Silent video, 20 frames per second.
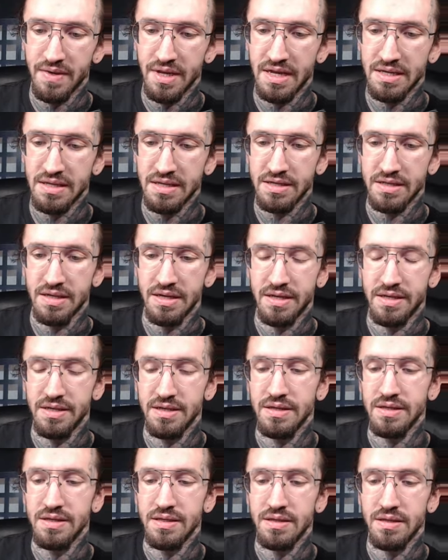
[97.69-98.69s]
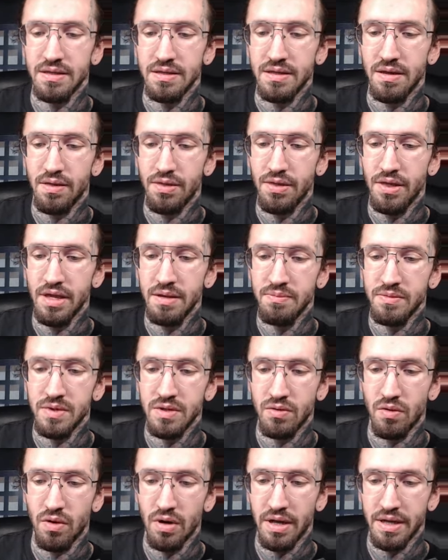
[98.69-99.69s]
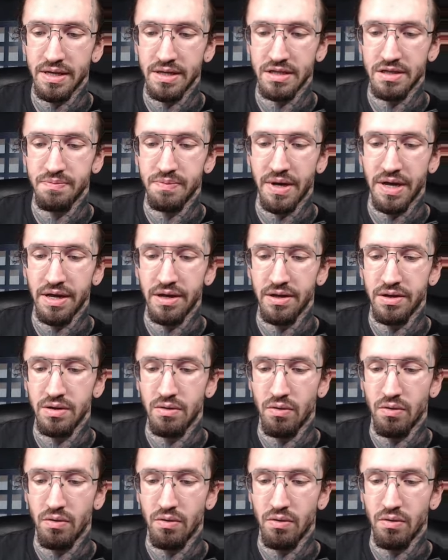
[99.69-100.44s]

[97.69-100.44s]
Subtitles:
as I said, it's themed or like inspired